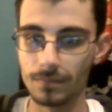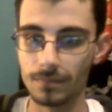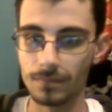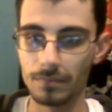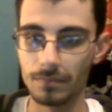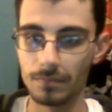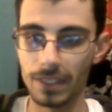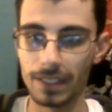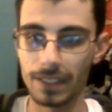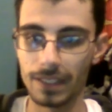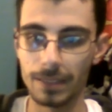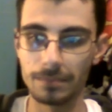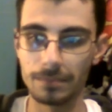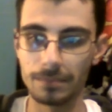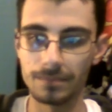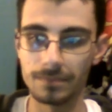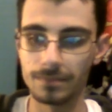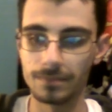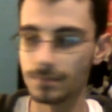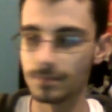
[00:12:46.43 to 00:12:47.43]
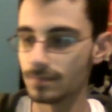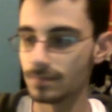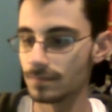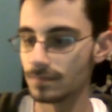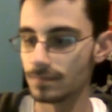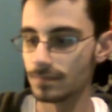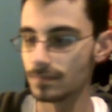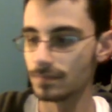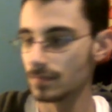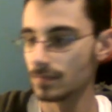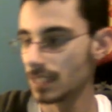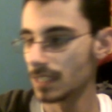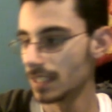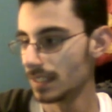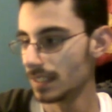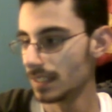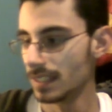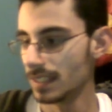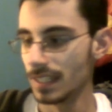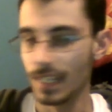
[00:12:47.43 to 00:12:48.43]
But
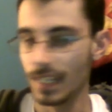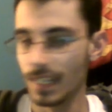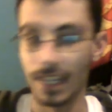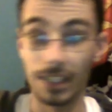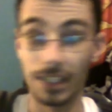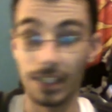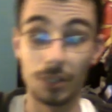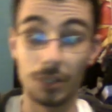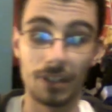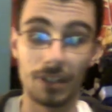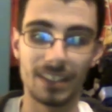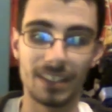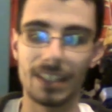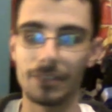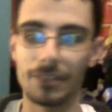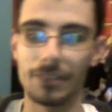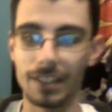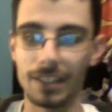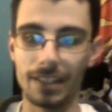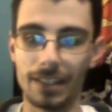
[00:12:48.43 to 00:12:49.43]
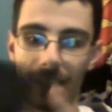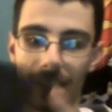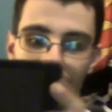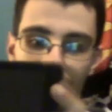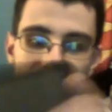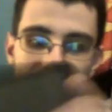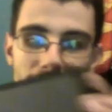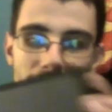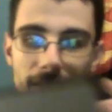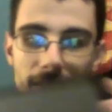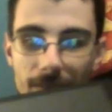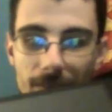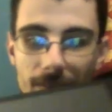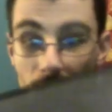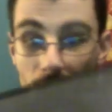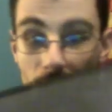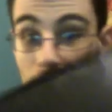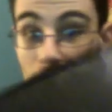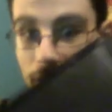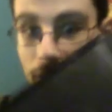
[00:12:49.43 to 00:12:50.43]
and you are definitely not
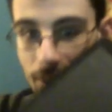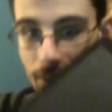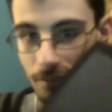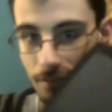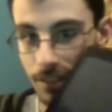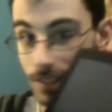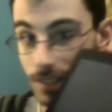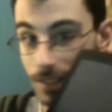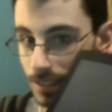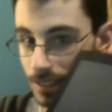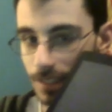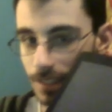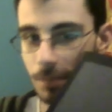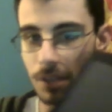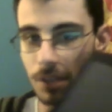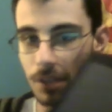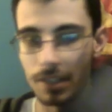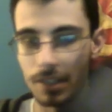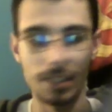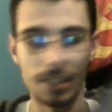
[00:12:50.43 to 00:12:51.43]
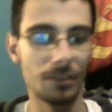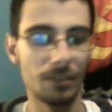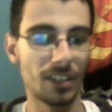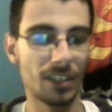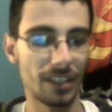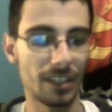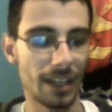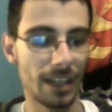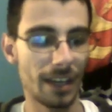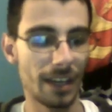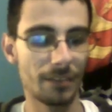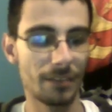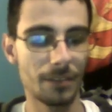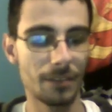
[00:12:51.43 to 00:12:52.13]
roaming around with this in your pocket if you're gonna have